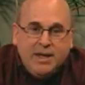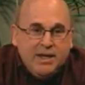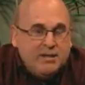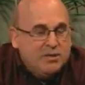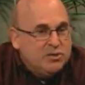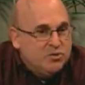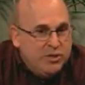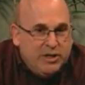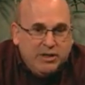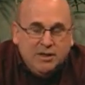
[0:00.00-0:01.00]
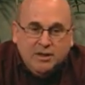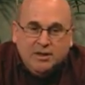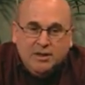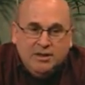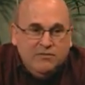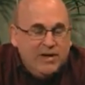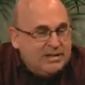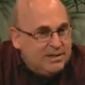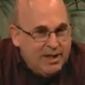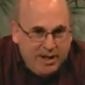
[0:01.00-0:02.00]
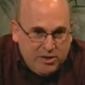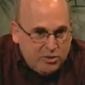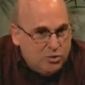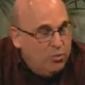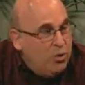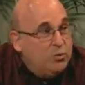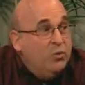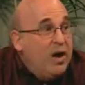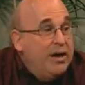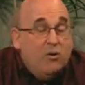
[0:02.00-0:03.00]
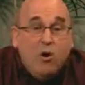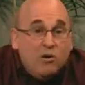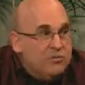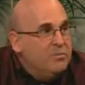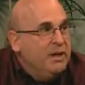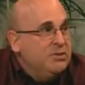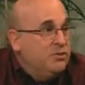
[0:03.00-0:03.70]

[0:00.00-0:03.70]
industry investigators worldwide. All of the major